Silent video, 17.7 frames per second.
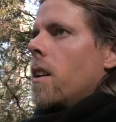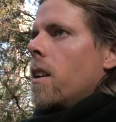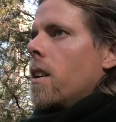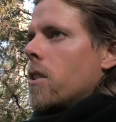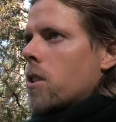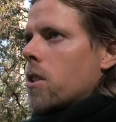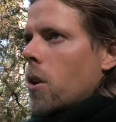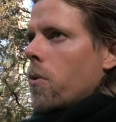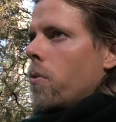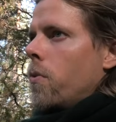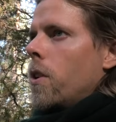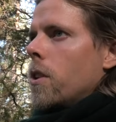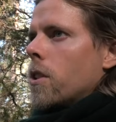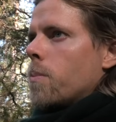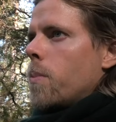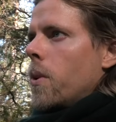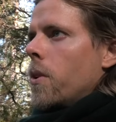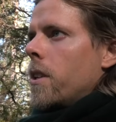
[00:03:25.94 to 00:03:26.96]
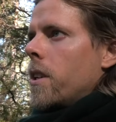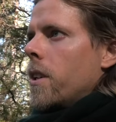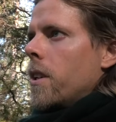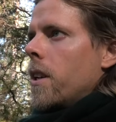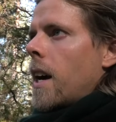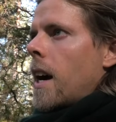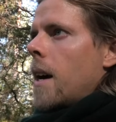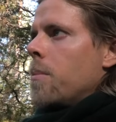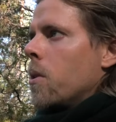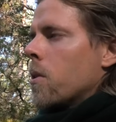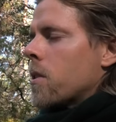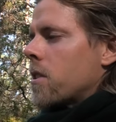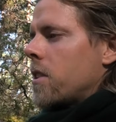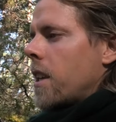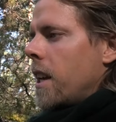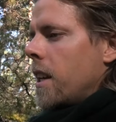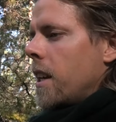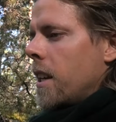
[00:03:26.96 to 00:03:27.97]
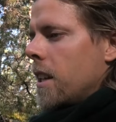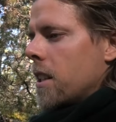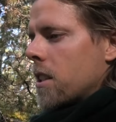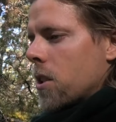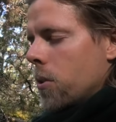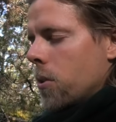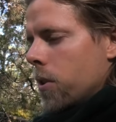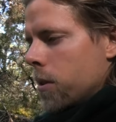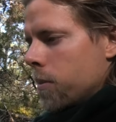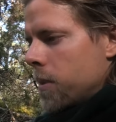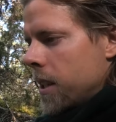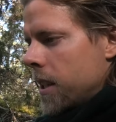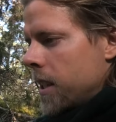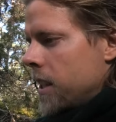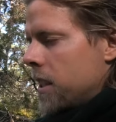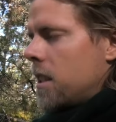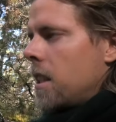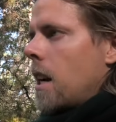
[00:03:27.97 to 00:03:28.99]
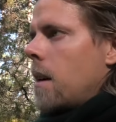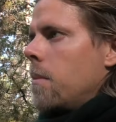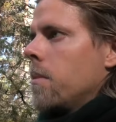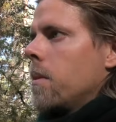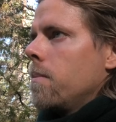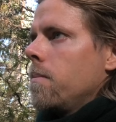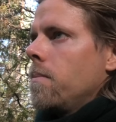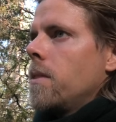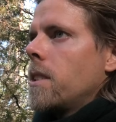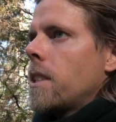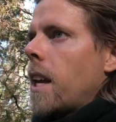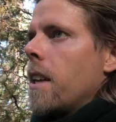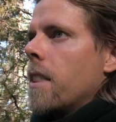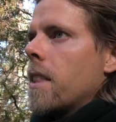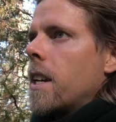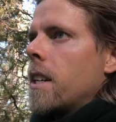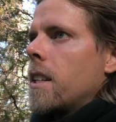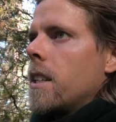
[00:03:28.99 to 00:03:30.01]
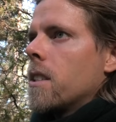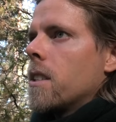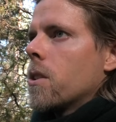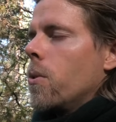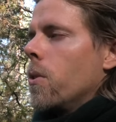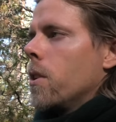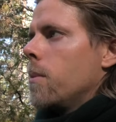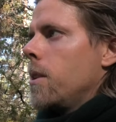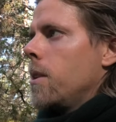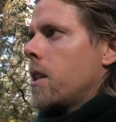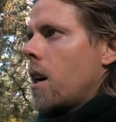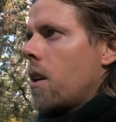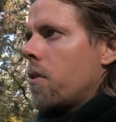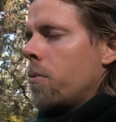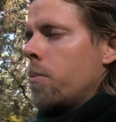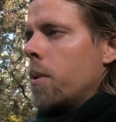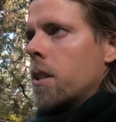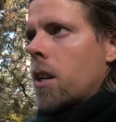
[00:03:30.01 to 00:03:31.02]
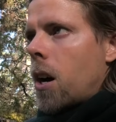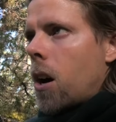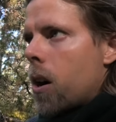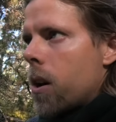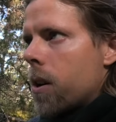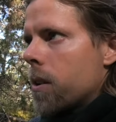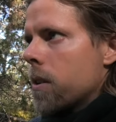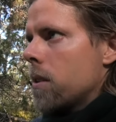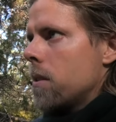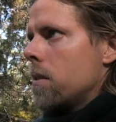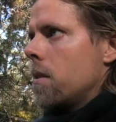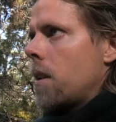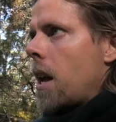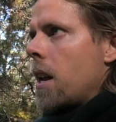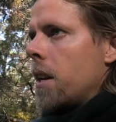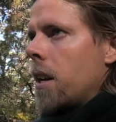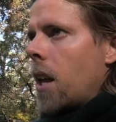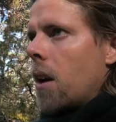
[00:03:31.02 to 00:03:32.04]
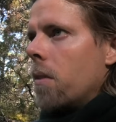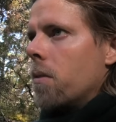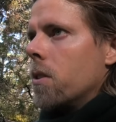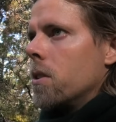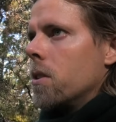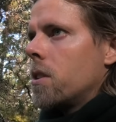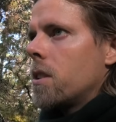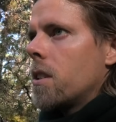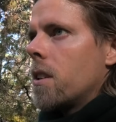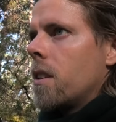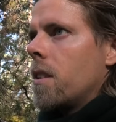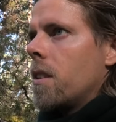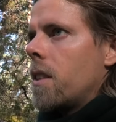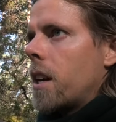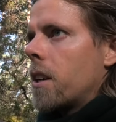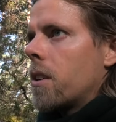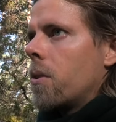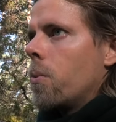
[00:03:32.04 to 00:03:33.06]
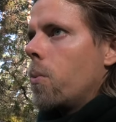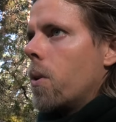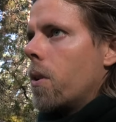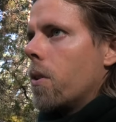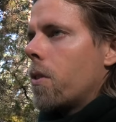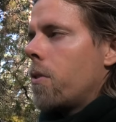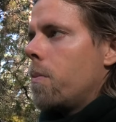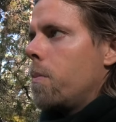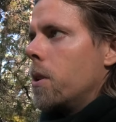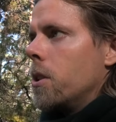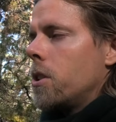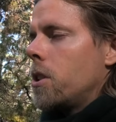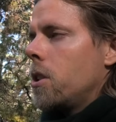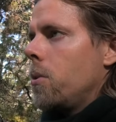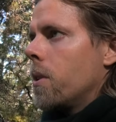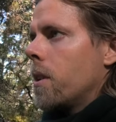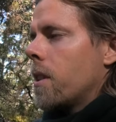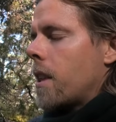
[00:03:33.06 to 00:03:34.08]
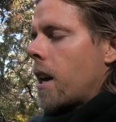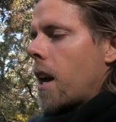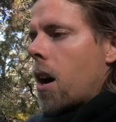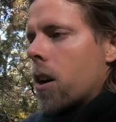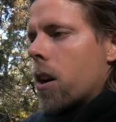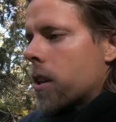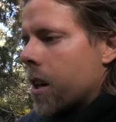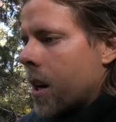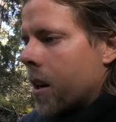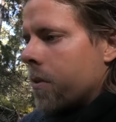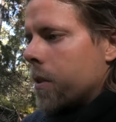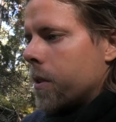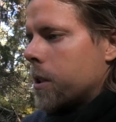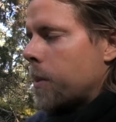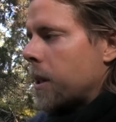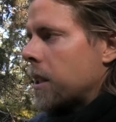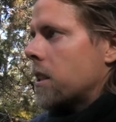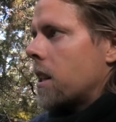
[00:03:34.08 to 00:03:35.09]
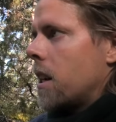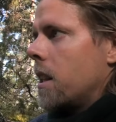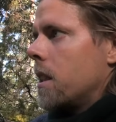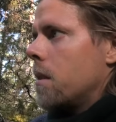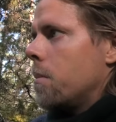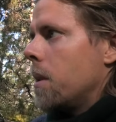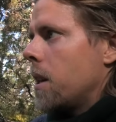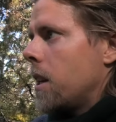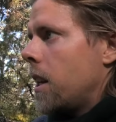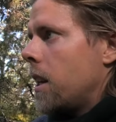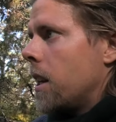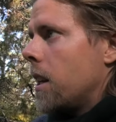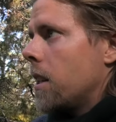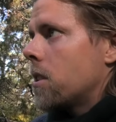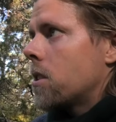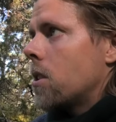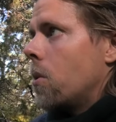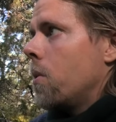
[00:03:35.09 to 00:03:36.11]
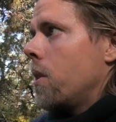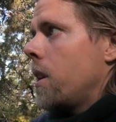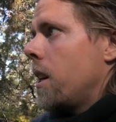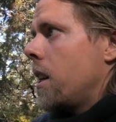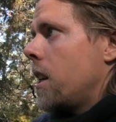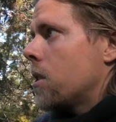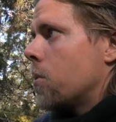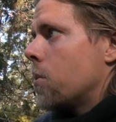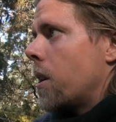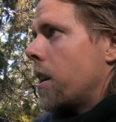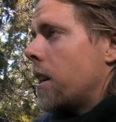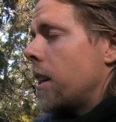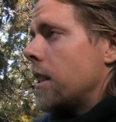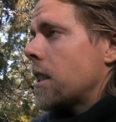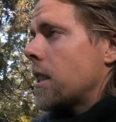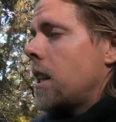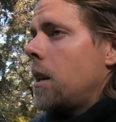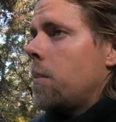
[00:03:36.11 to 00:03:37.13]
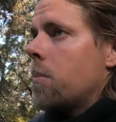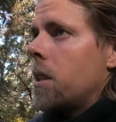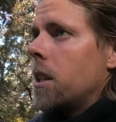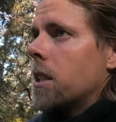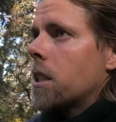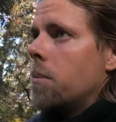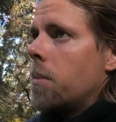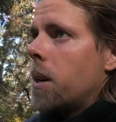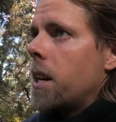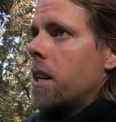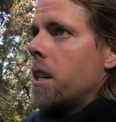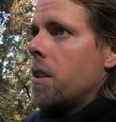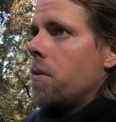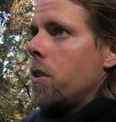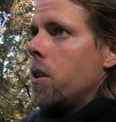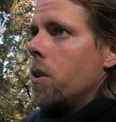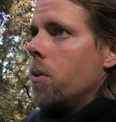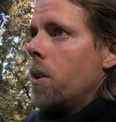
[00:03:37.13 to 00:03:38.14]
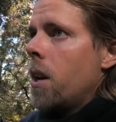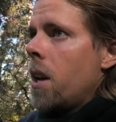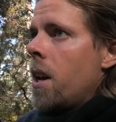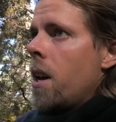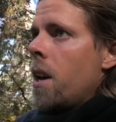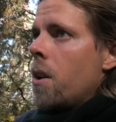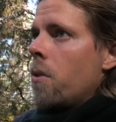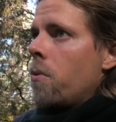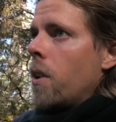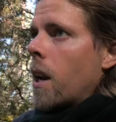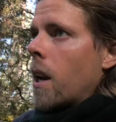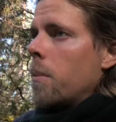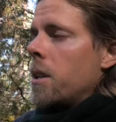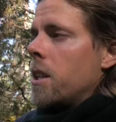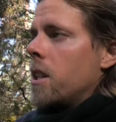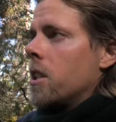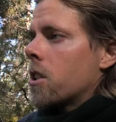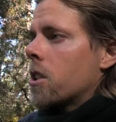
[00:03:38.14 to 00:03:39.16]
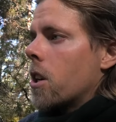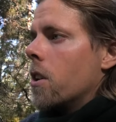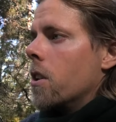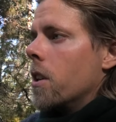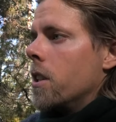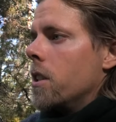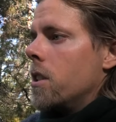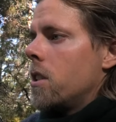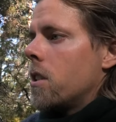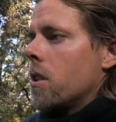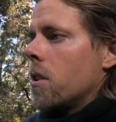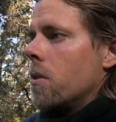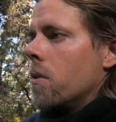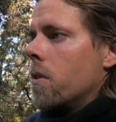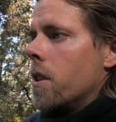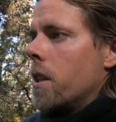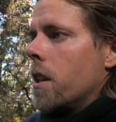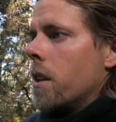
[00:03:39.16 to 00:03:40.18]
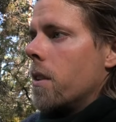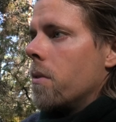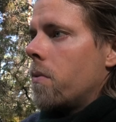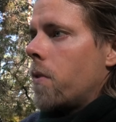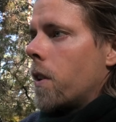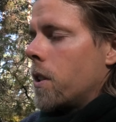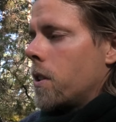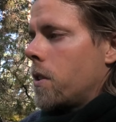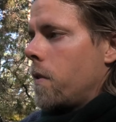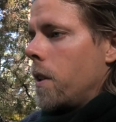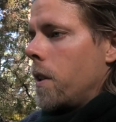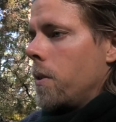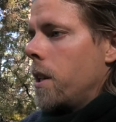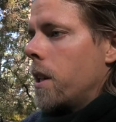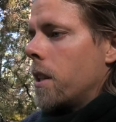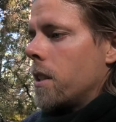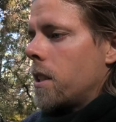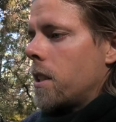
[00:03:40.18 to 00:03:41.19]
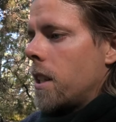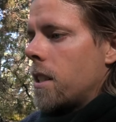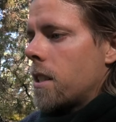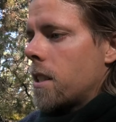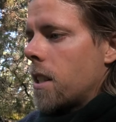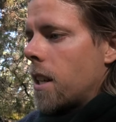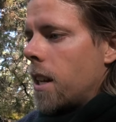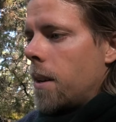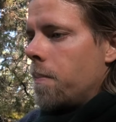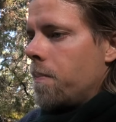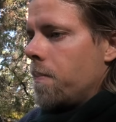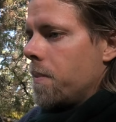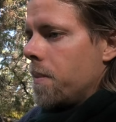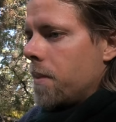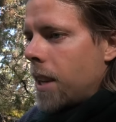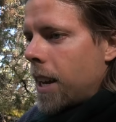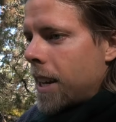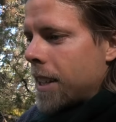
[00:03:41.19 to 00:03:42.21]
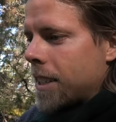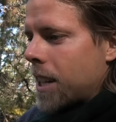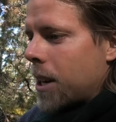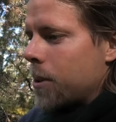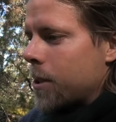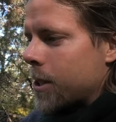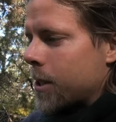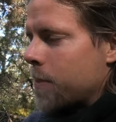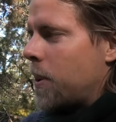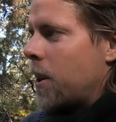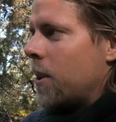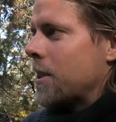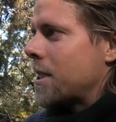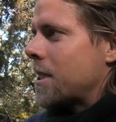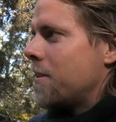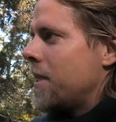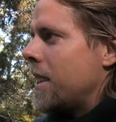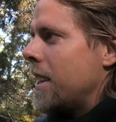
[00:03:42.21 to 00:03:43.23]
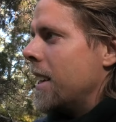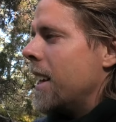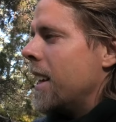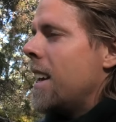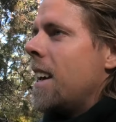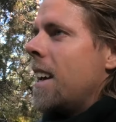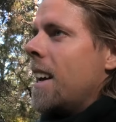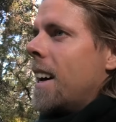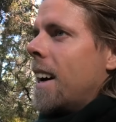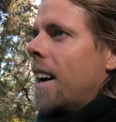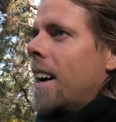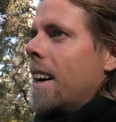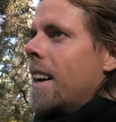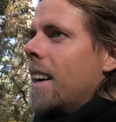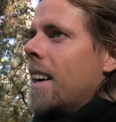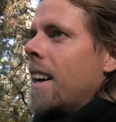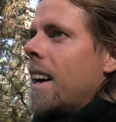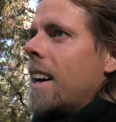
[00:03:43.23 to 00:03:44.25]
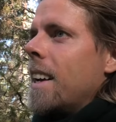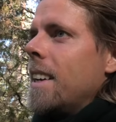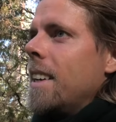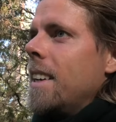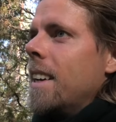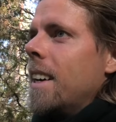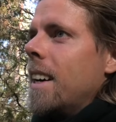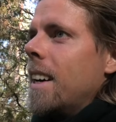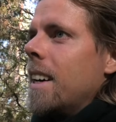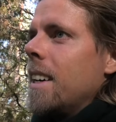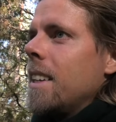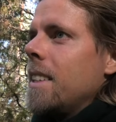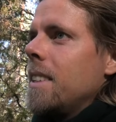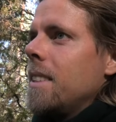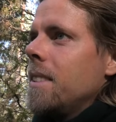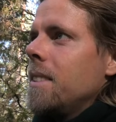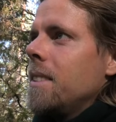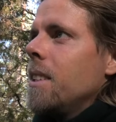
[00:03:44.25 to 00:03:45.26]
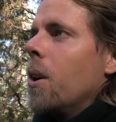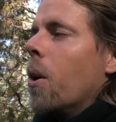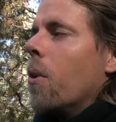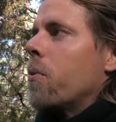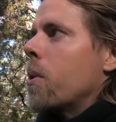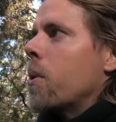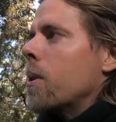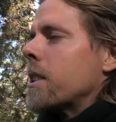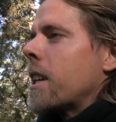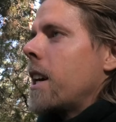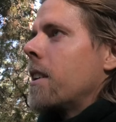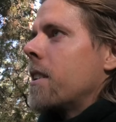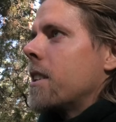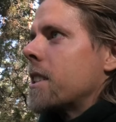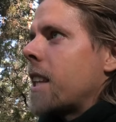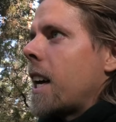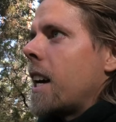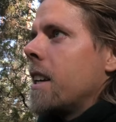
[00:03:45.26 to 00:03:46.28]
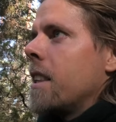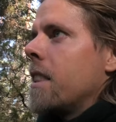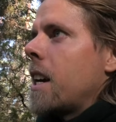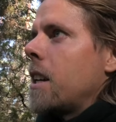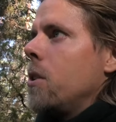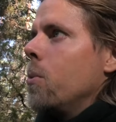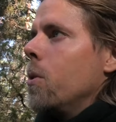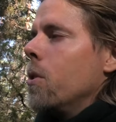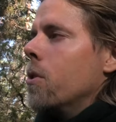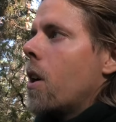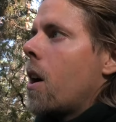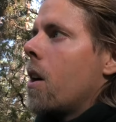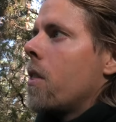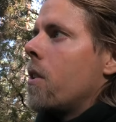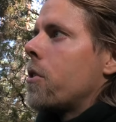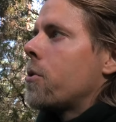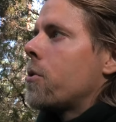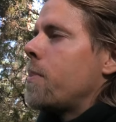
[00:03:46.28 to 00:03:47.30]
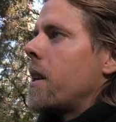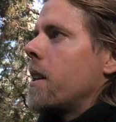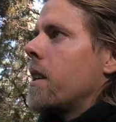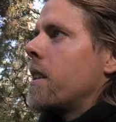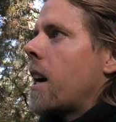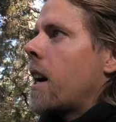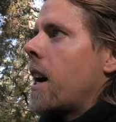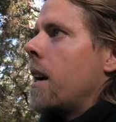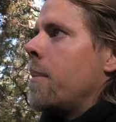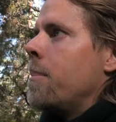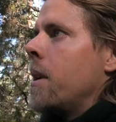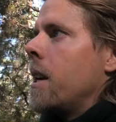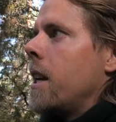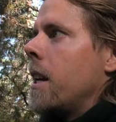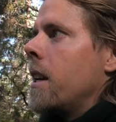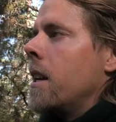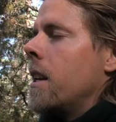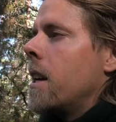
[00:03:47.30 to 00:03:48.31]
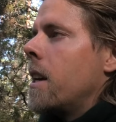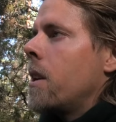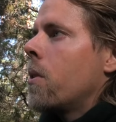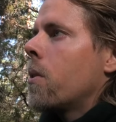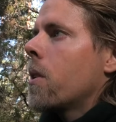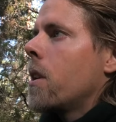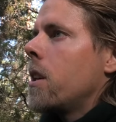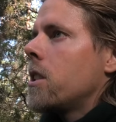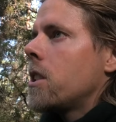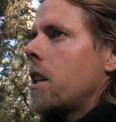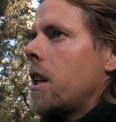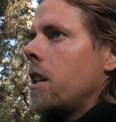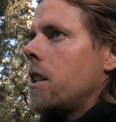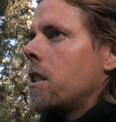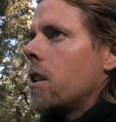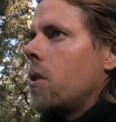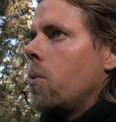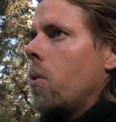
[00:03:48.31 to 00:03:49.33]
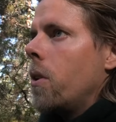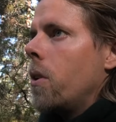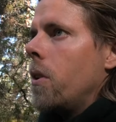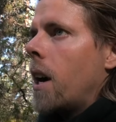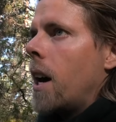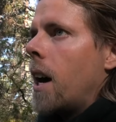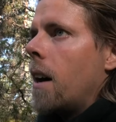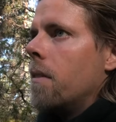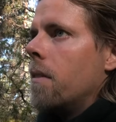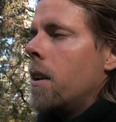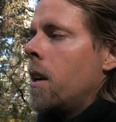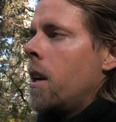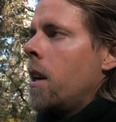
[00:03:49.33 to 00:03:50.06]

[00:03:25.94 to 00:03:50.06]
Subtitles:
So first pointer, I'm not saying it's going to be easy, I'm saying that it's going to be tough, but all endeavors that are worth pursuing, they are tough, especially in the beginning. So it is what it is. Keep this in mind if you feel a bit discouraged over the first few years. It's how it's supposed to be. Of course, I understand that you would rather spend time in an organization where you have